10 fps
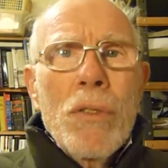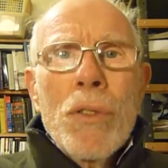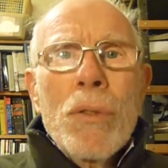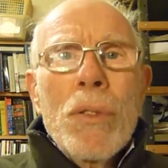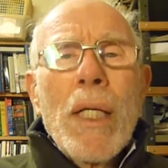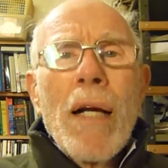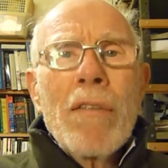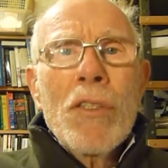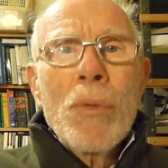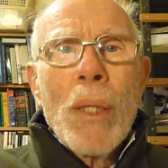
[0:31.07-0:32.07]
dual
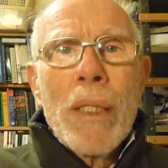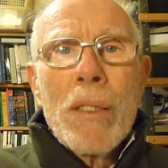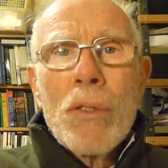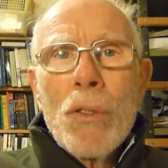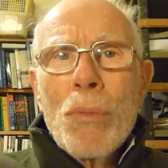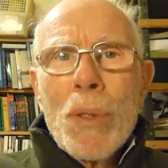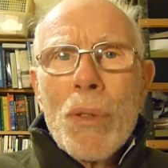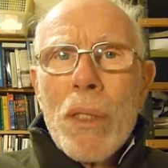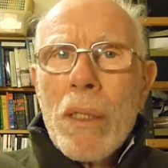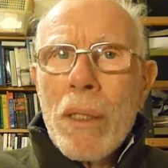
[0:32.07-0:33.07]
carriageway
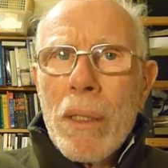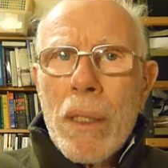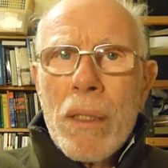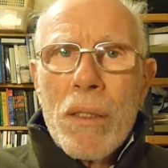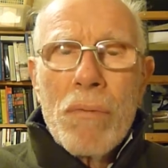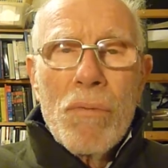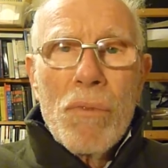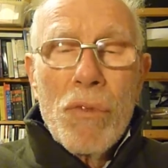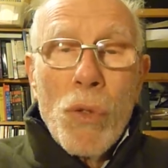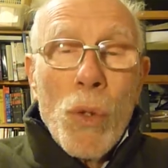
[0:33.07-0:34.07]
superseded it
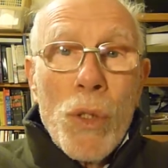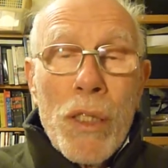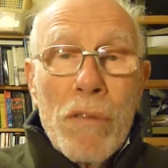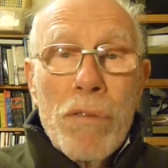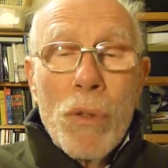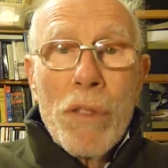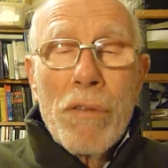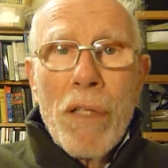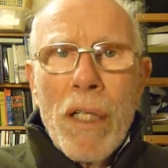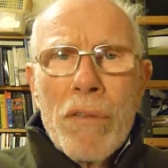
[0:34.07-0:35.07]
40,
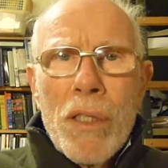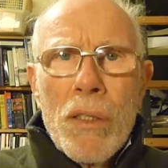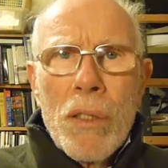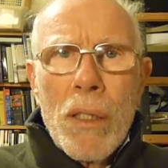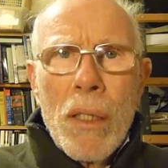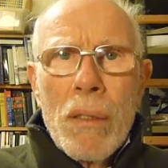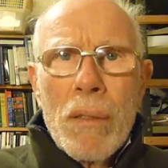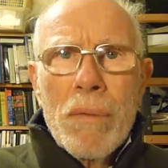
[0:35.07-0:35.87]
45 years ago.